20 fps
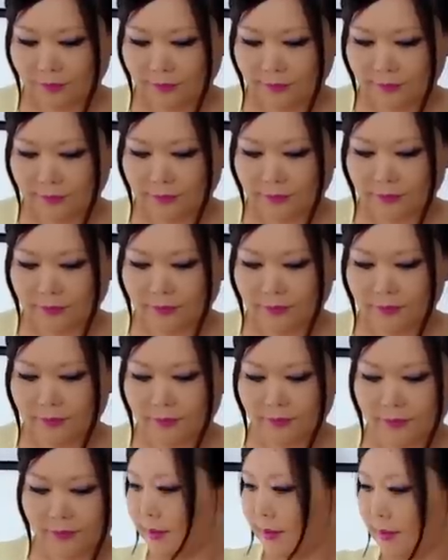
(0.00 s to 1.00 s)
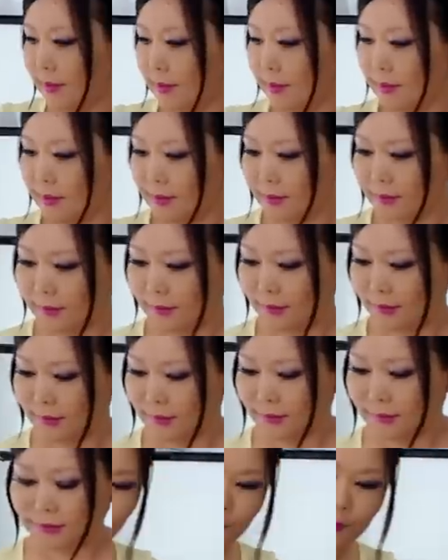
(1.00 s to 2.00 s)

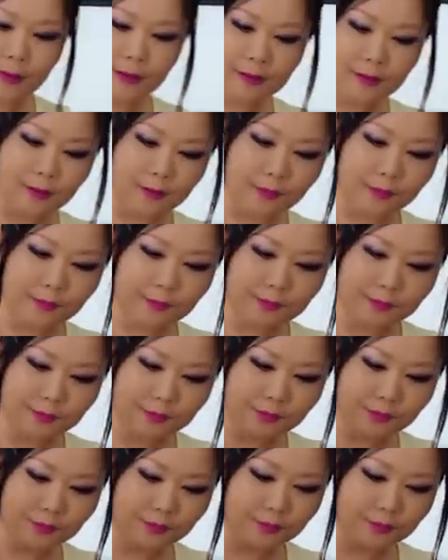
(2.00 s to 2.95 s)
No one is speaking in this clip.